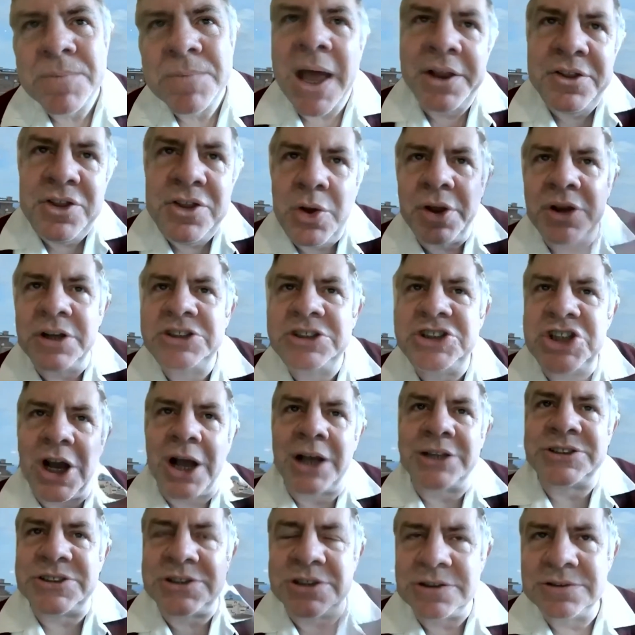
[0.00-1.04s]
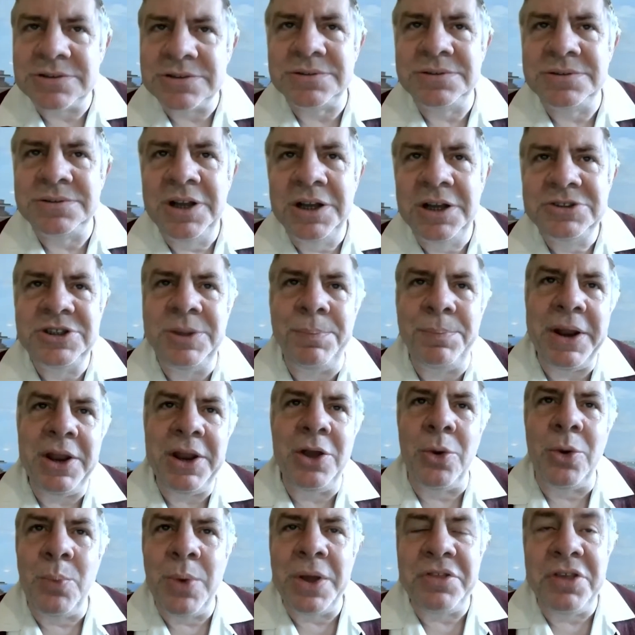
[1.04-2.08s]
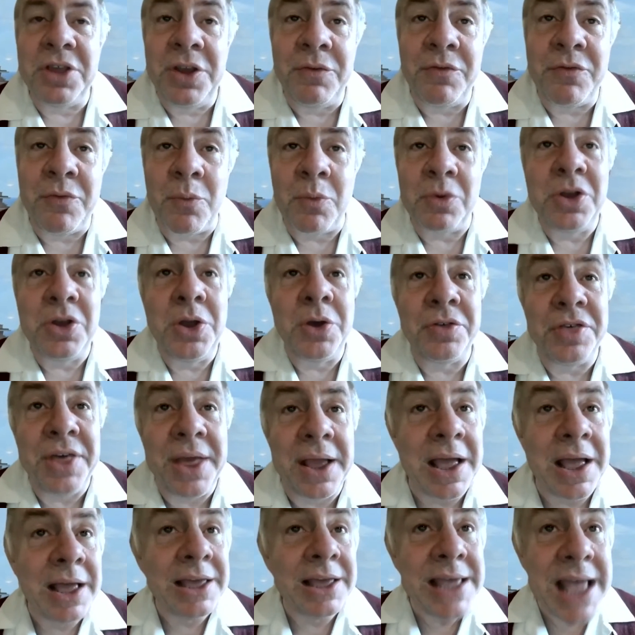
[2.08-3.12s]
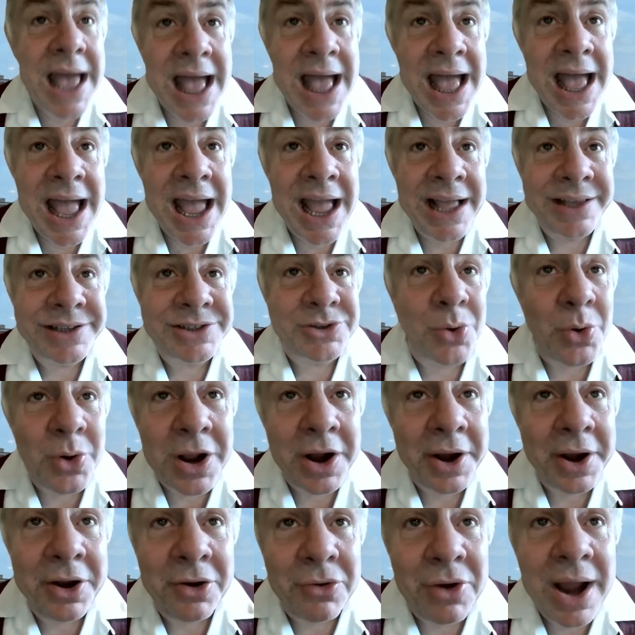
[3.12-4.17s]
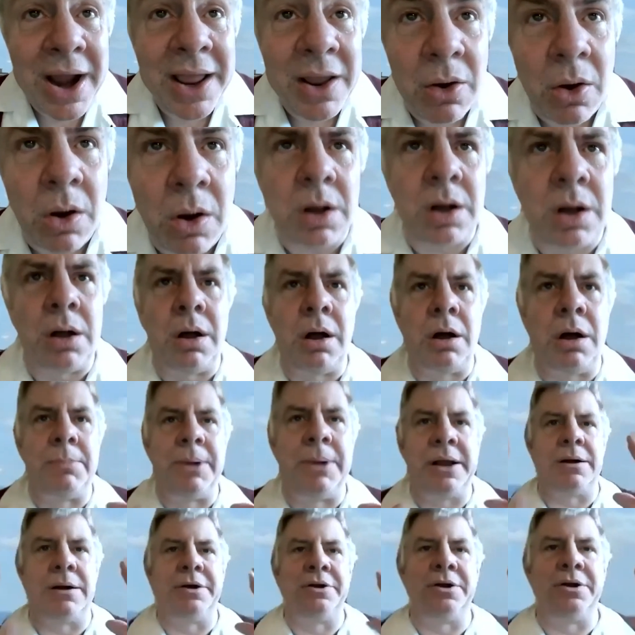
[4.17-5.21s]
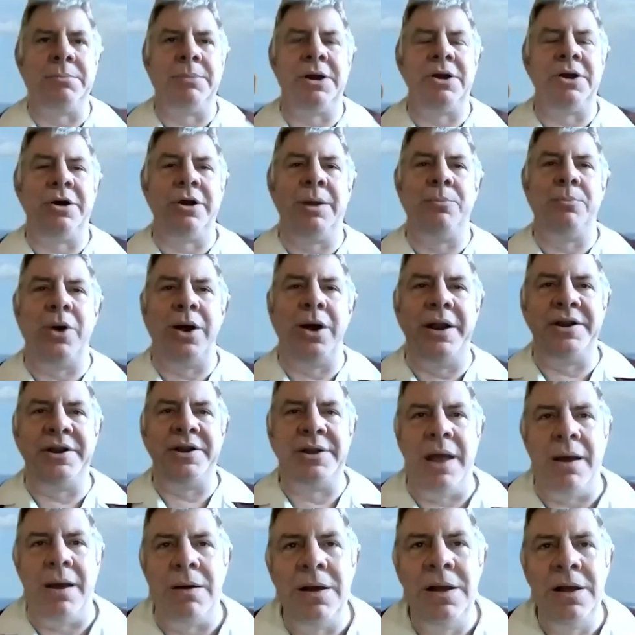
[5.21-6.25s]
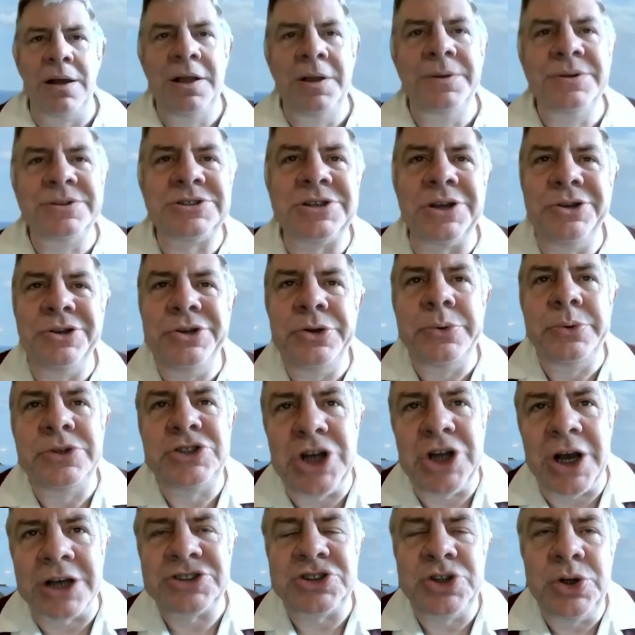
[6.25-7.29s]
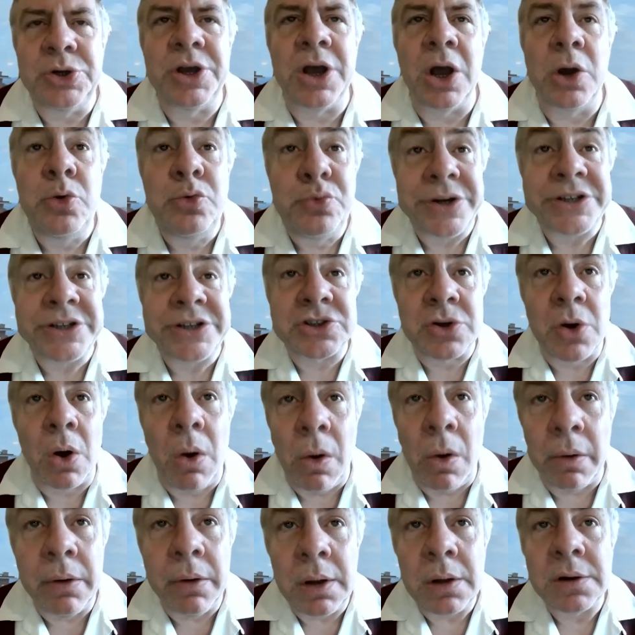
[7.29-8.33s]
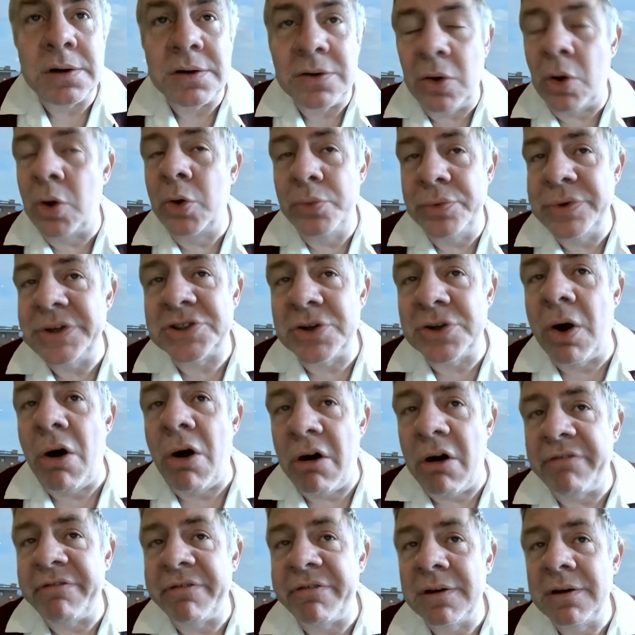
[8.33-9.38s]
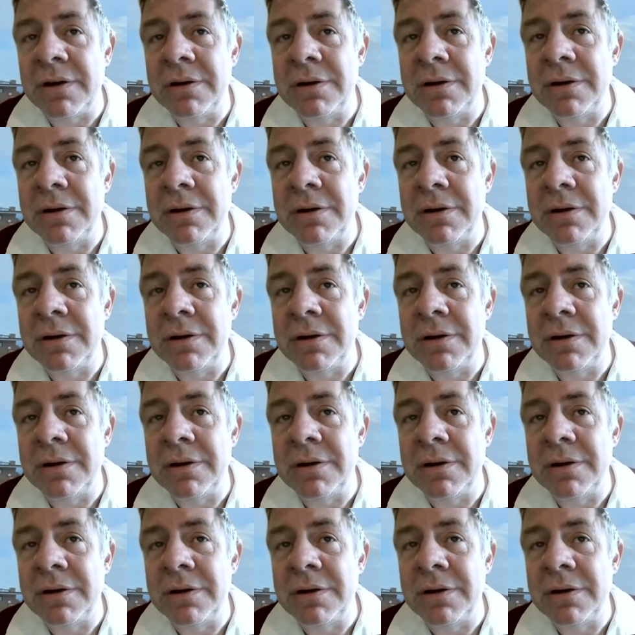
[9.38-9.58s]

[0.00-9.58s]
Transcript: and you can adjust depending yeah. on whether you you think, yay, it's all going great, or oh my god, oh my god, I'm worried now. So you adjust, you go risk on or risk off.